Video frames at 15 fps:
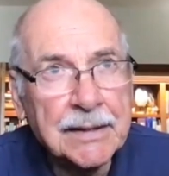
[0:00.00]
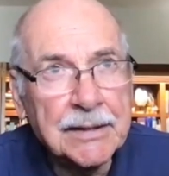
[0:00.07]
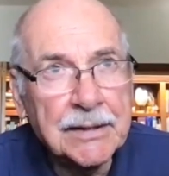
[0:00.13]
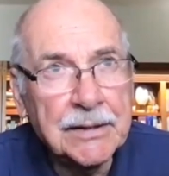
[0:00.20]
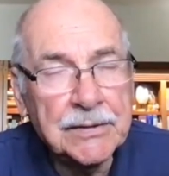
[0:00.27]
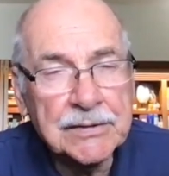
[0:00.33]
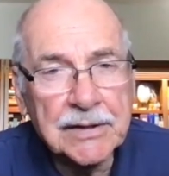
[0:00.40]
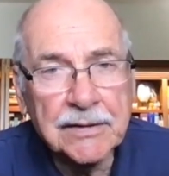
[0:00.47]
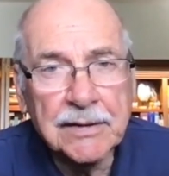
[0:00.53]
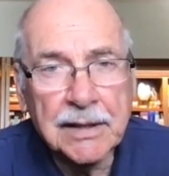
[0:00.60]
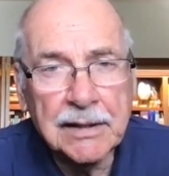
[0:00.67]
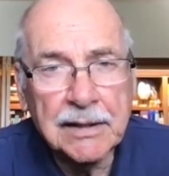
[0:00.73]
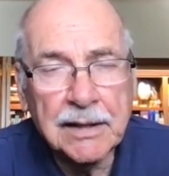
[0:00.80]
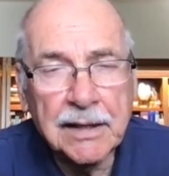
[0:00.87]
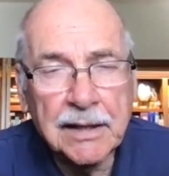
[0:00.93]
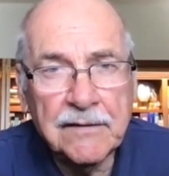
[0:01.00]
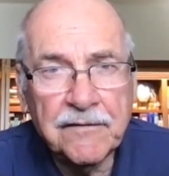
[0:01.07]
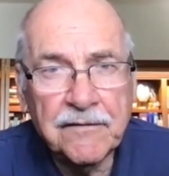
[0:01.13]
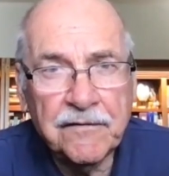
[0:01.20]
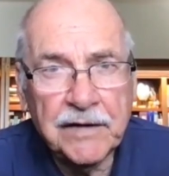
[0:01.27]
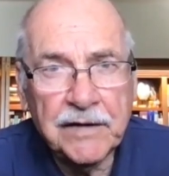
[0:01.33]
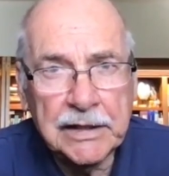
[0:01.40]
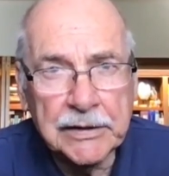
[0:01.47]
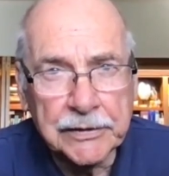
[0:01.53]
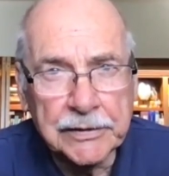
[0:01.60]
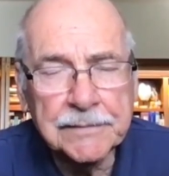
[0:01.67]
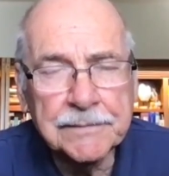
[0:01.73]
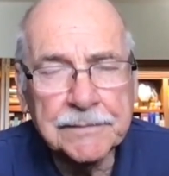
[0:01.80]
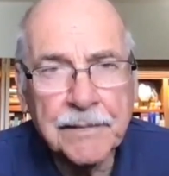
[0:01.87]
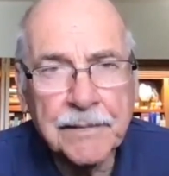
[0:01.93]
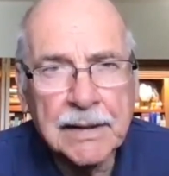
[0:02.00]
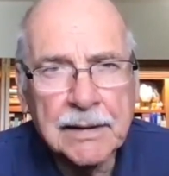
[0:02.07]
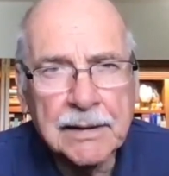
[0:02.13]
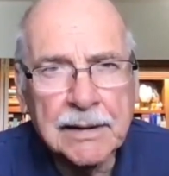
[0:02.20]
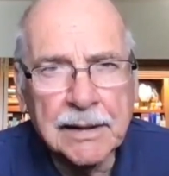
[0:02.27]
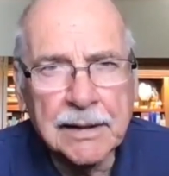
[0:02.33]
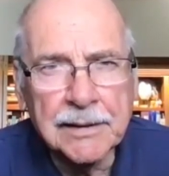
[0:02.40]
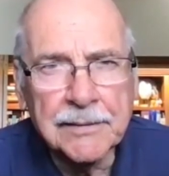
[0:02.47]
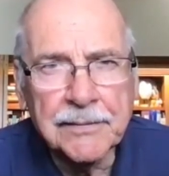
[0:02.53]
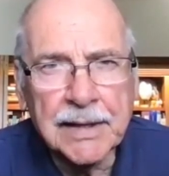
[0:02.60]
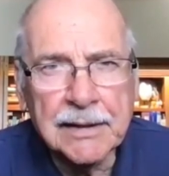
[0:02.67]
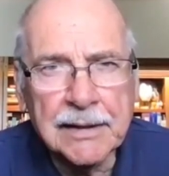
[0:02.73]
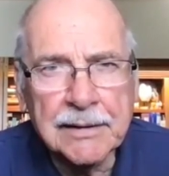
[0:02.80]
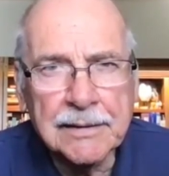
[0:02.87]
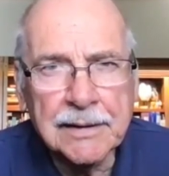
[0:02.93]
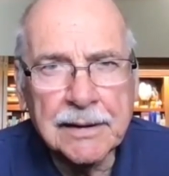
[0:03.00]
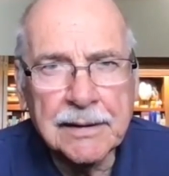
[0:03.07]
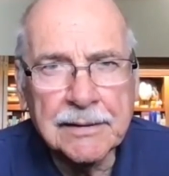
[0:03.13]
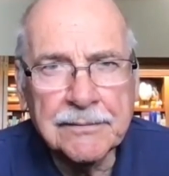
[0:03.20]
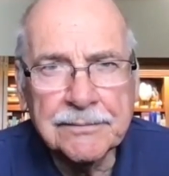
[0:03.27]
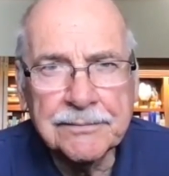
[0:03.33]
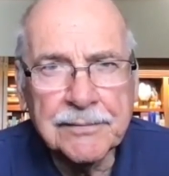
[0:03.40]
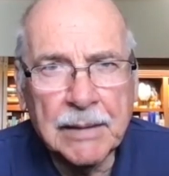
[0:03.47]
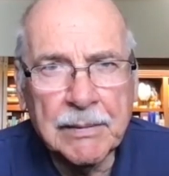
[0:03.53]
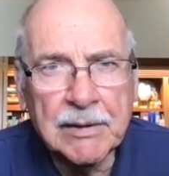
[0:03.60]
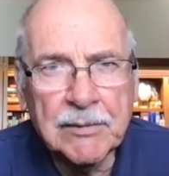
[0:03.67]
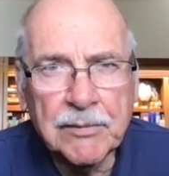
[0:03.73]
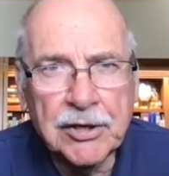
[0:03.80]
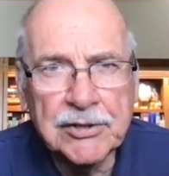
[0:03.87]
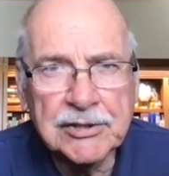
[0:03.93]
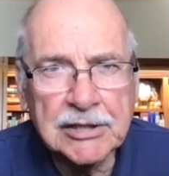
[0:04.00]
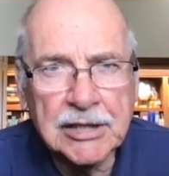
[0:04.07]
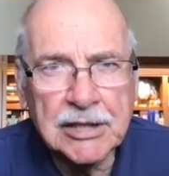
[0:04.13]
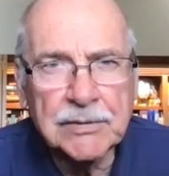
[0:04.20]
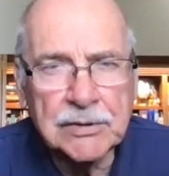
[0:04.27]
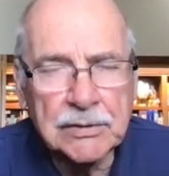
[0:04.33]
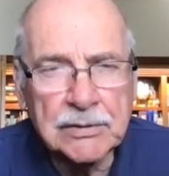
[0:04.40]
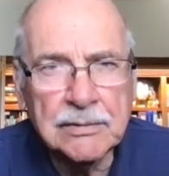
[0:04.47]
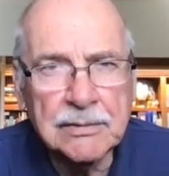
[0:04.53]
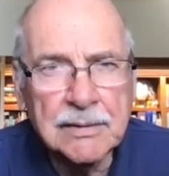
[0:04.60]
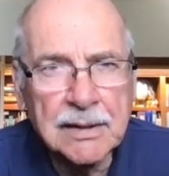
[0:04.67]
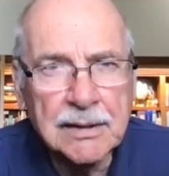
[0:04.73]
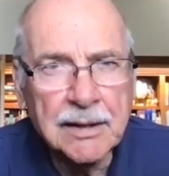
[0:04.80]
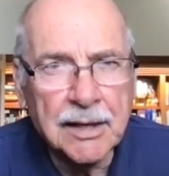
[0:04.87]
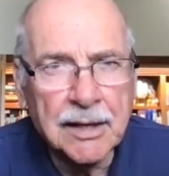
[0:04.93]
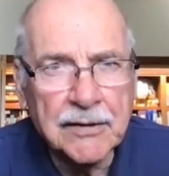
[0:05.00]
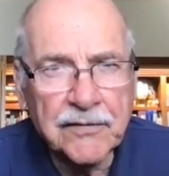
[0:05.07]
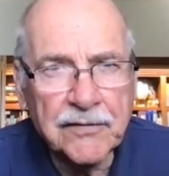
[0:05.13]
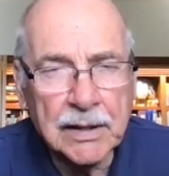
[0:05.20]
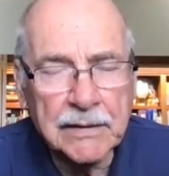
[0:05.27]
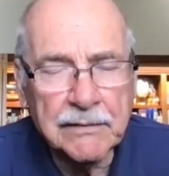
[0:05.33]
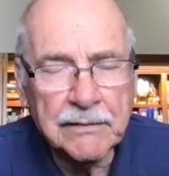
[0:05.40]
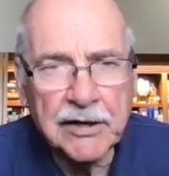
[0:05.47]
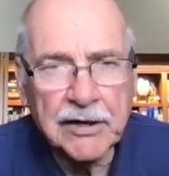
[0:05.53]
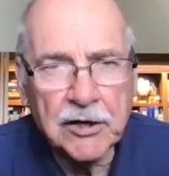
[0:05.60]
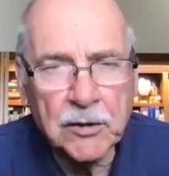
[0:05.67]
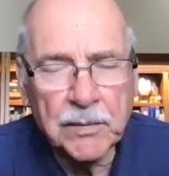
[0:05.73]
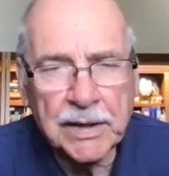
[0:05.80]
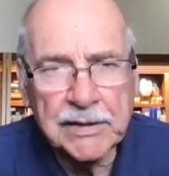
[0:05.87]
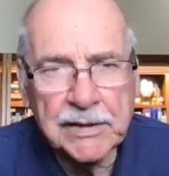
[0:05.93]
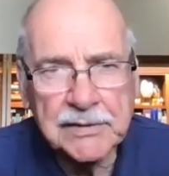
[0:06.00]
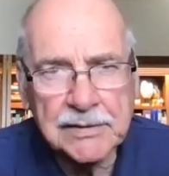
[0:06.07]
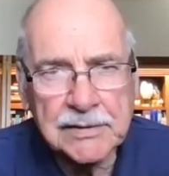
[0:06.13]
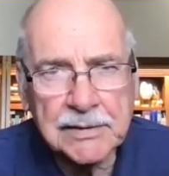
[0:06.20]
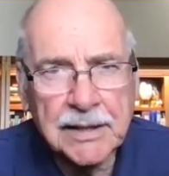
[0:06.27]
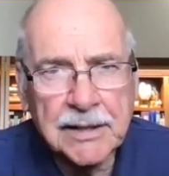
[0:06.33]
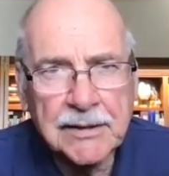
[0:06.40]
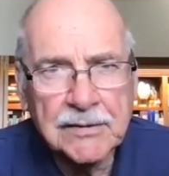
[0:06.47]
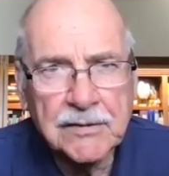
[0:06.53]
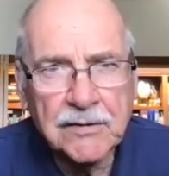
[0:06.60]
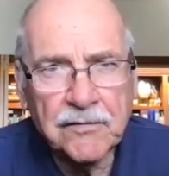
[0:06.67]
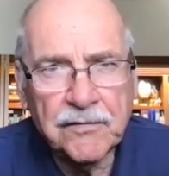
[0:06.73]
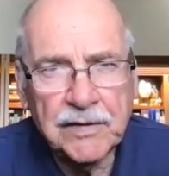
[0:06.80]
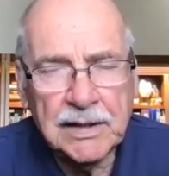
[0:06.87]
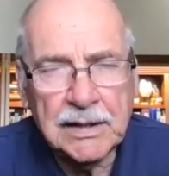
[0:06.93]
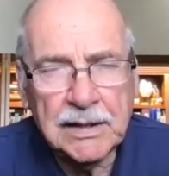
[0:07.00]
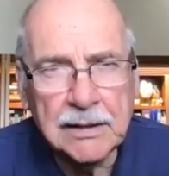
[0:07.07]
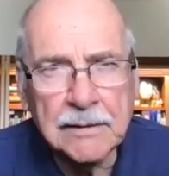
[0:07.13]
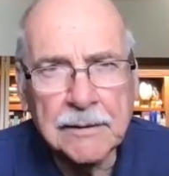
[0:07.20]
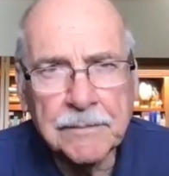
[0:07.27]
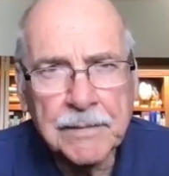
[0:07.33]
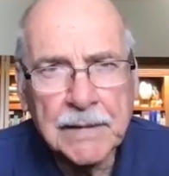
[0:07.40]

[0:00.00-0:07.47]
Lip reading: use a feeder that hummingbirds come to on a fairly regular basis to feed.